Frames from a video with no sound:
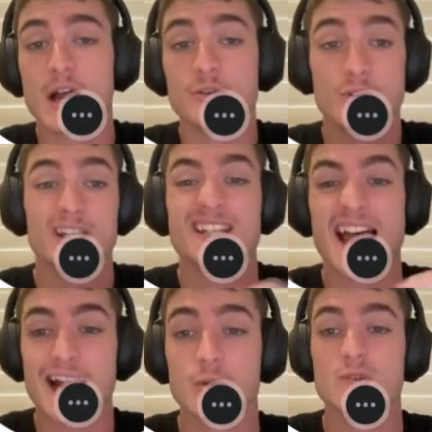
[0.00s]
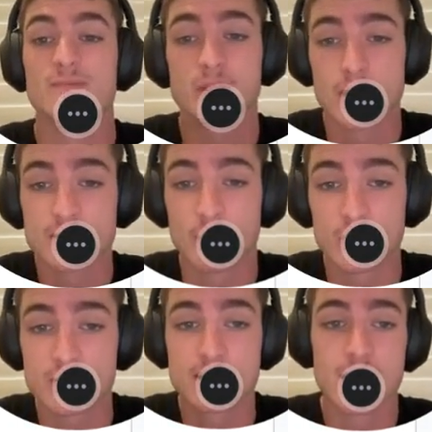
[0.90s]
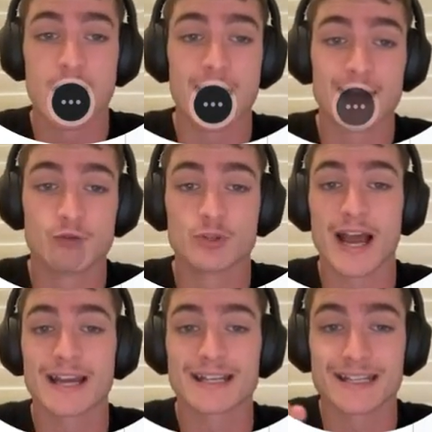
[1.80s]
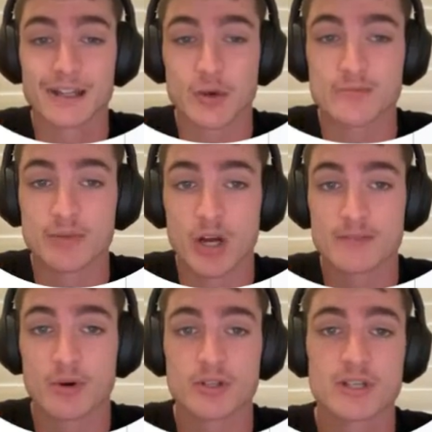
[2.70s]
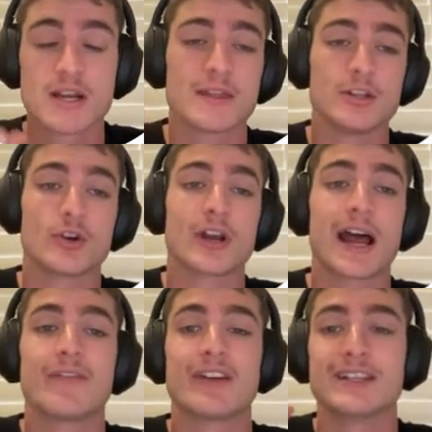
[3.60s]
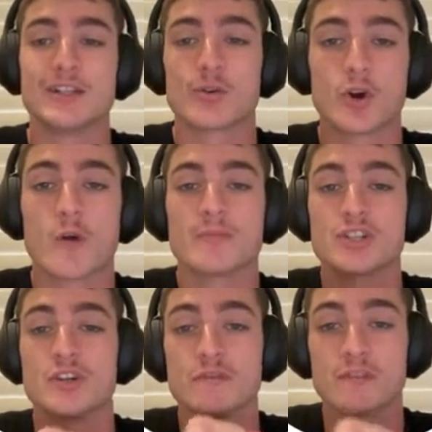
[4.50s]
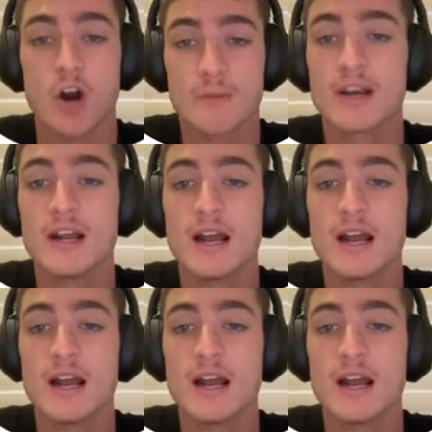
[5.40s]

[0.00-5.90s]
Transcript: you can attack those blind spots, and if you can hit those blind spots, then you're going to have a zero competition environment.